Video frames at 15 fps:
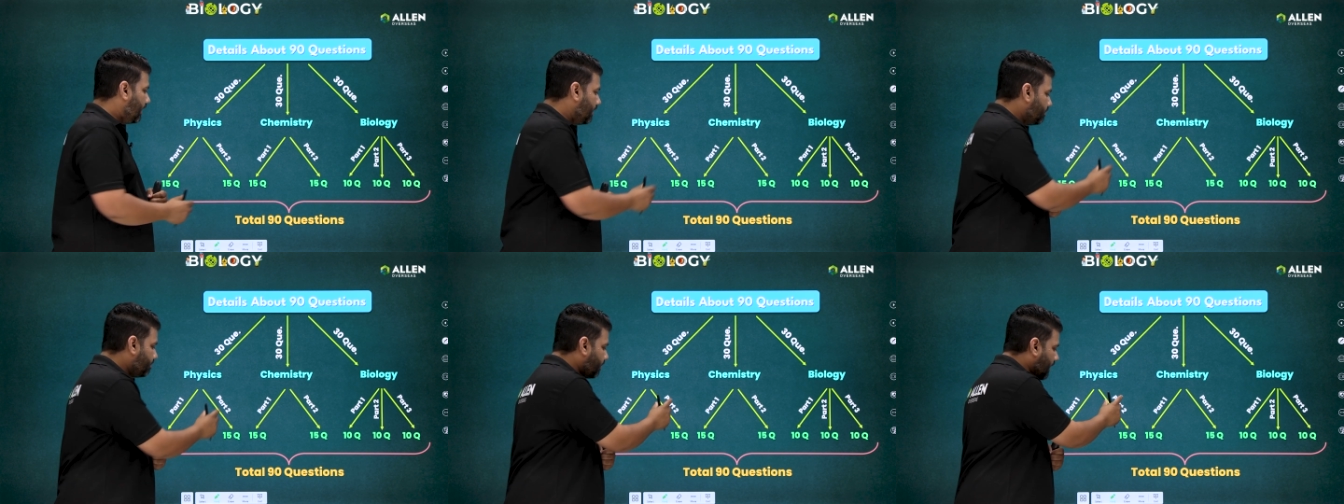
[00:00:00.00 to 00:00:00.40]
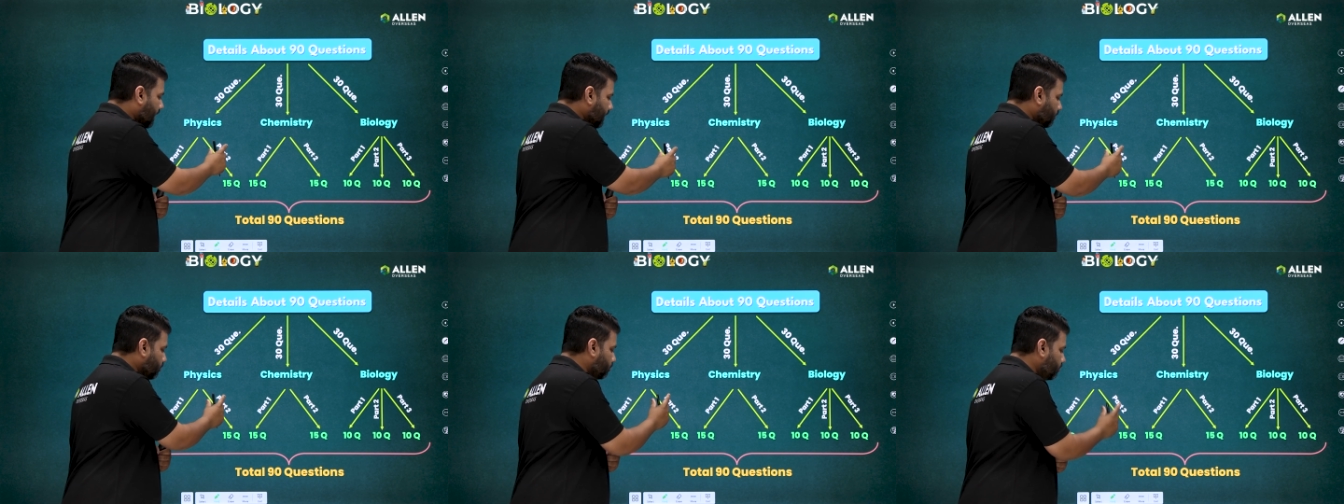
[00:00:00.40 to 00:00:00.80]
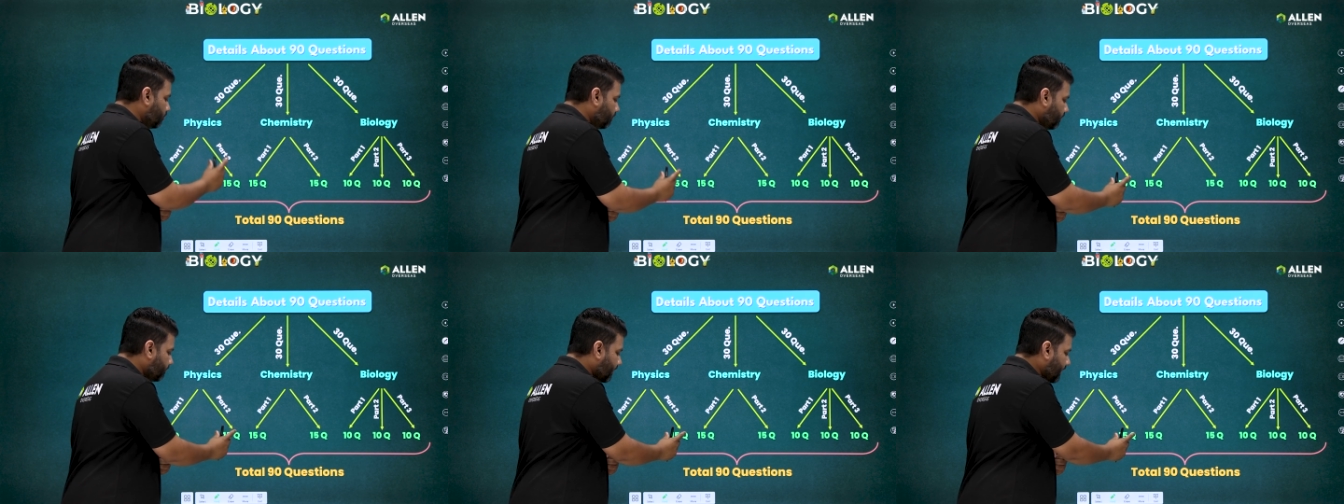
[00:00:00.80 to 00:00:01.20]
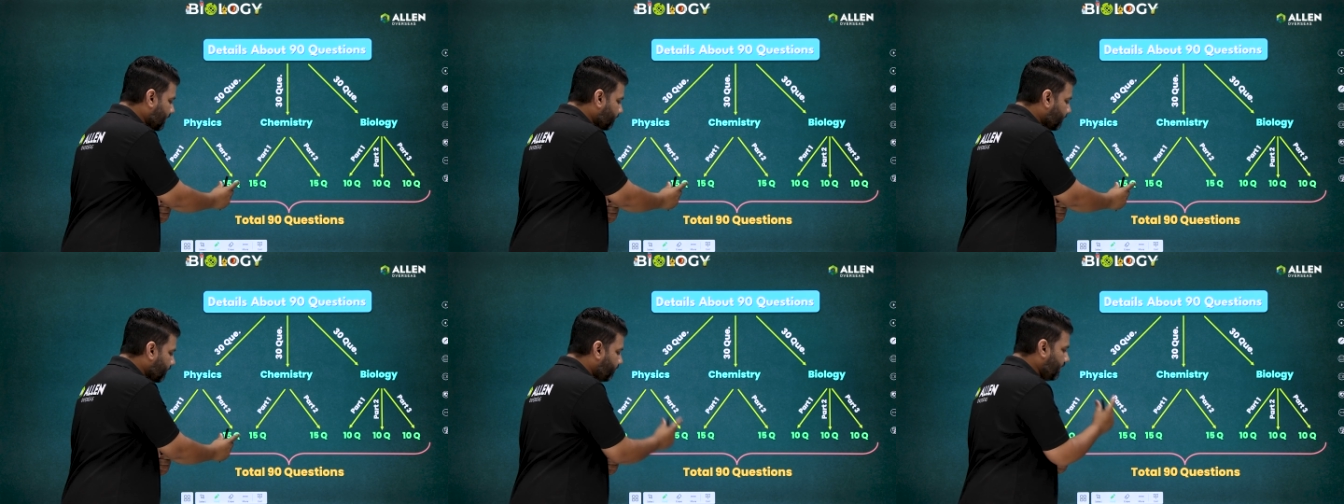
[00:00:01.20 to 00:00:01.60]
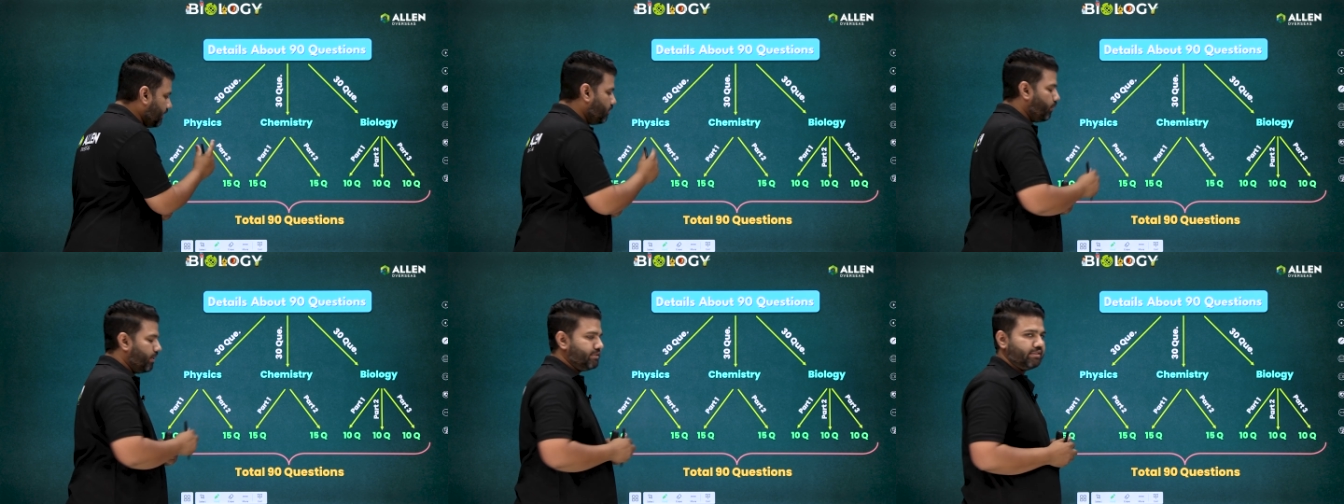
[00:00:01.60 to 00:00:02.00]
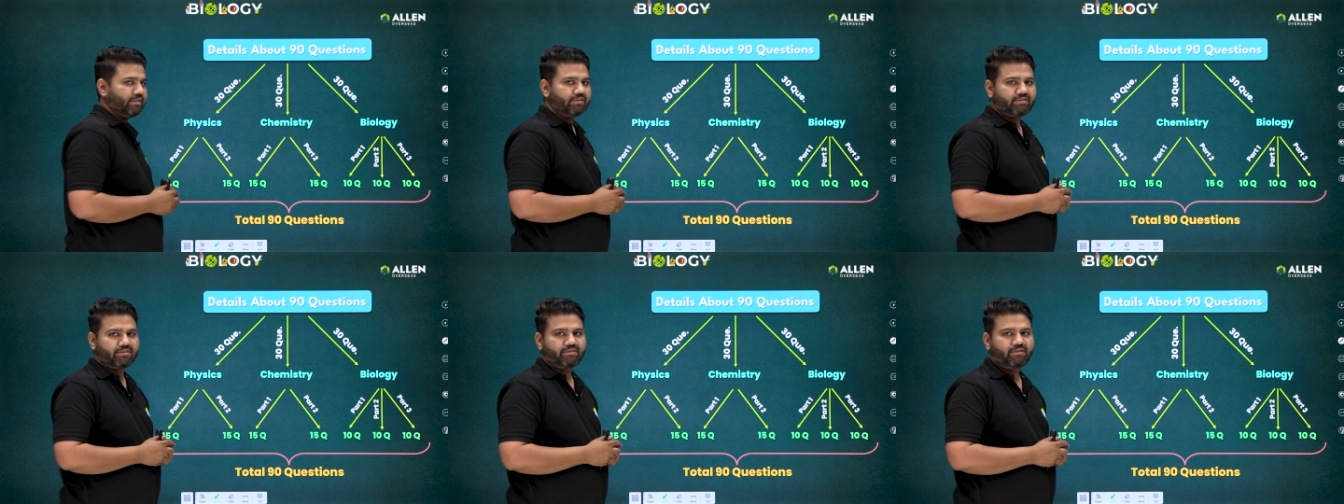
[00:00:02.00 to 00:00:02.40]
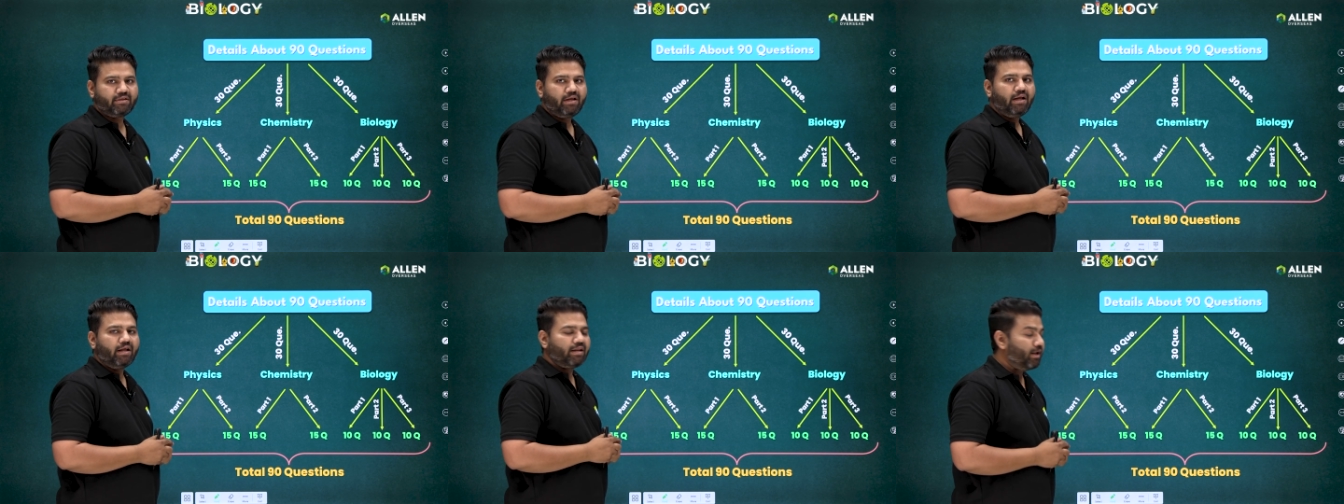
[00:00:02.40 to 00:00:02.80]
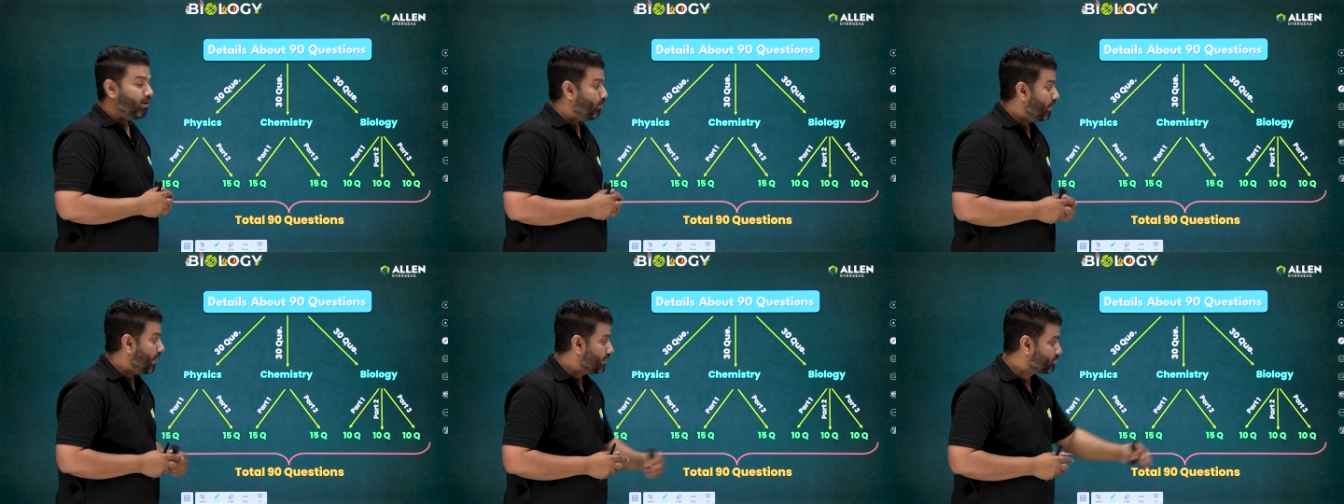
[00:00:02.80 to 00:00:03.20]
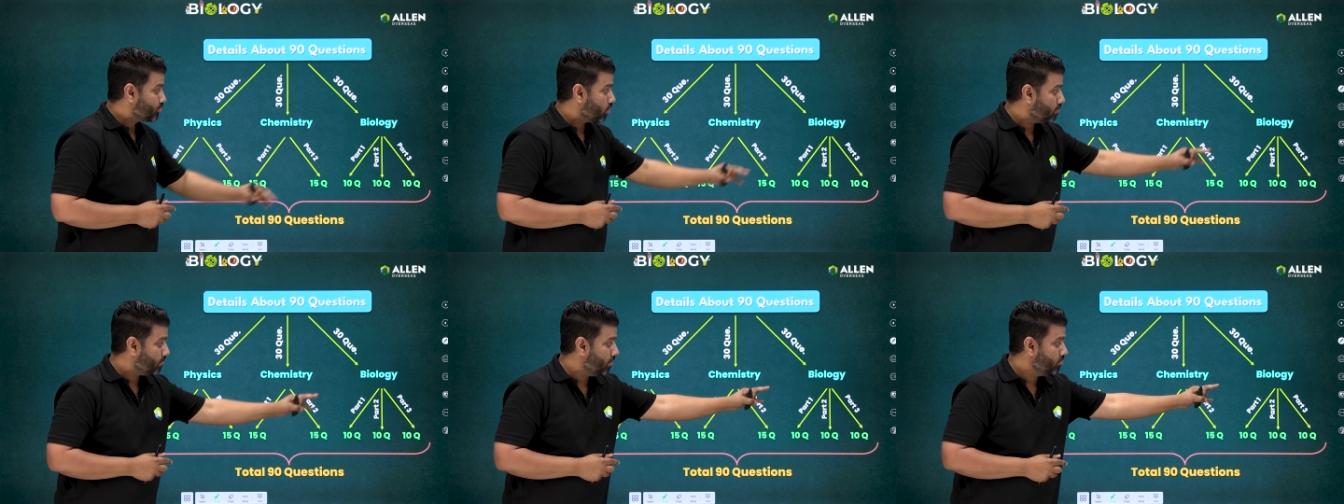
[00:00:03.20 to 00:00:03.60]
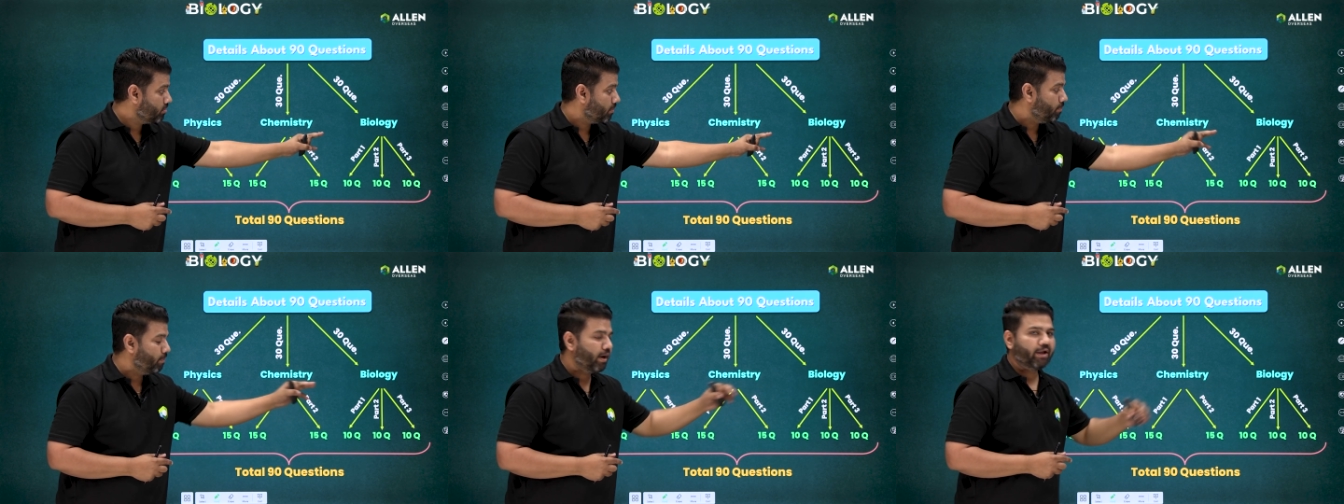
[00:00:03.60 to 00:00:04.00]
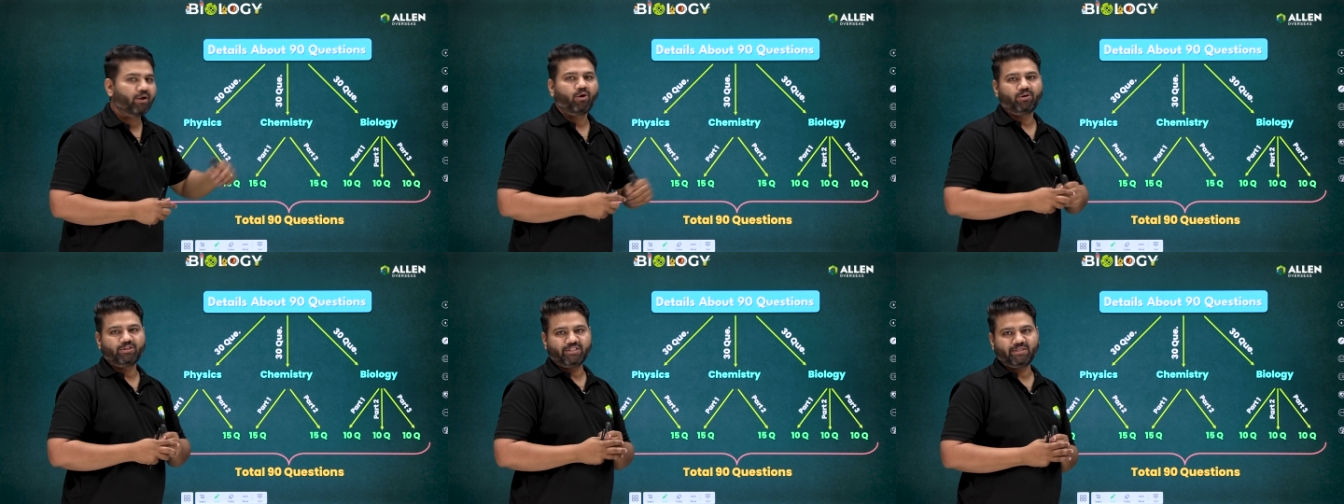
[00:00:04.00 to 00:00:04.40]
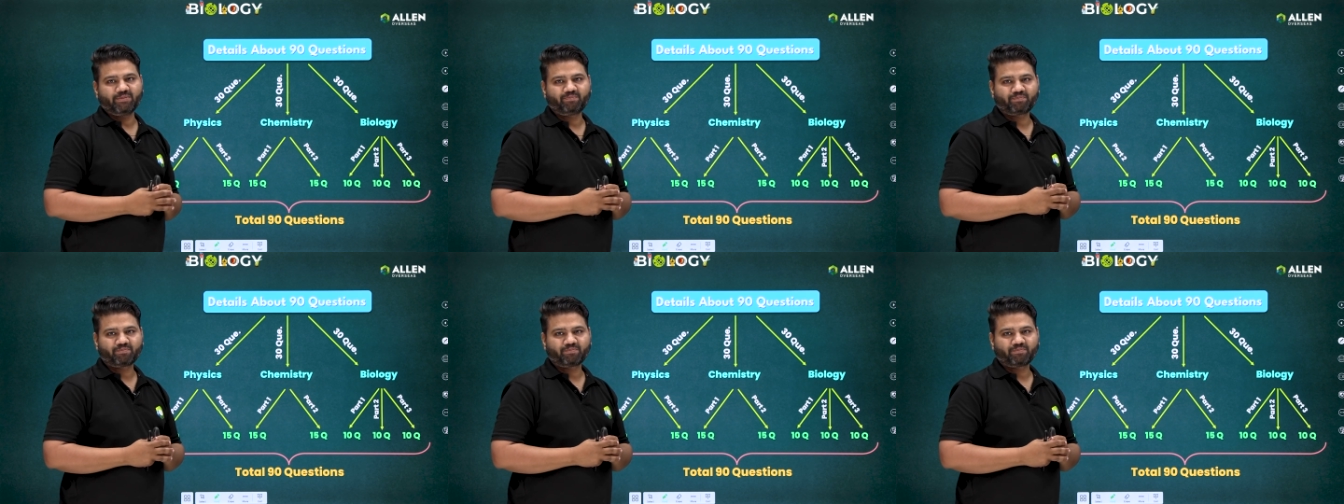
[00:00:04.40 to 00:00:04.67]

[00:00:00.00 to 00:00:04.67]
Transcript: In part 2, you will find 15 questions. Now, let's talk about biology.